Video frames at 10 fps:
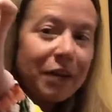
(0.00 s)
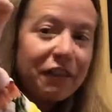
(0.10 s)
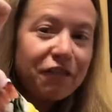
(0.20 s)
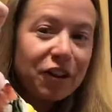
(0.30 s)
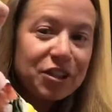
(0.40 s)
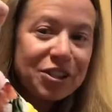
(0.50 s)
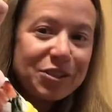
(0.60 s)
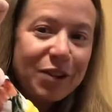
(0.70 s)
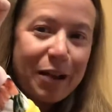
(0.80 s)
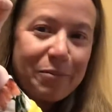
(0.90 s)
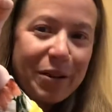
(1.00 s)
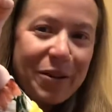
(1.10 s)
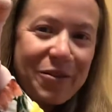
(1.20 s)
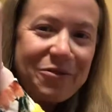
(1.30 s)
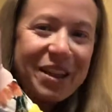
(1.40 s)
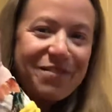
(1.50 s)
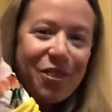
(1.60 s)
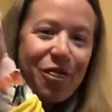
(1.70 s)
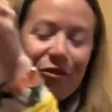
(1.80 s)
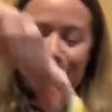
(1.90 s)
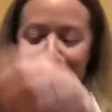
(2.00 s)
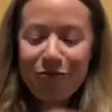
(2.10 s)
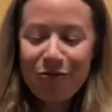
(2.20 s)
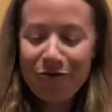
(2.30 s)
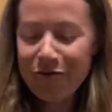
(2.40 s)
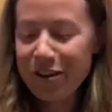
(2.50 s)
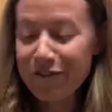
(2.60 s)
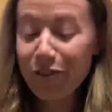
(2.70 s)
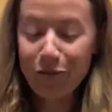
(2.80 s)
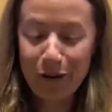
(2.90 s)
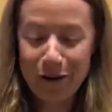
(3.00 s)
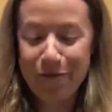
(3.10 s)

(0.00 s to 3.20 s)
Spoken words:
first strip weaved through,